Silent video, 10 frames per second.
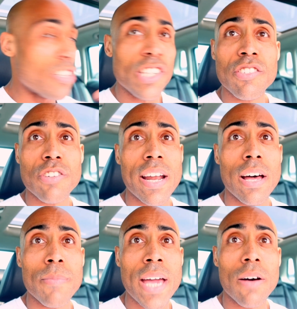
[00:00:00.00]
and she's trying to
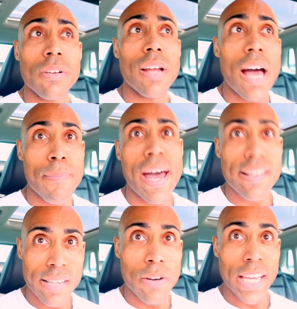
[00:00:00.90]
help me out. I
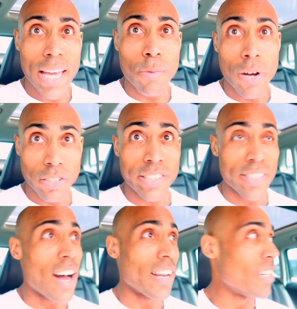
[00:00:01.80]
pass out again while she's
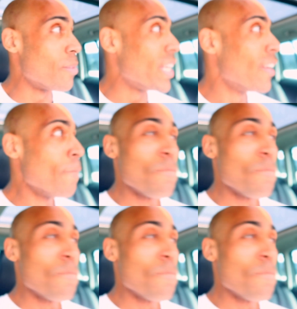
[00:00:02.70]
talking to me.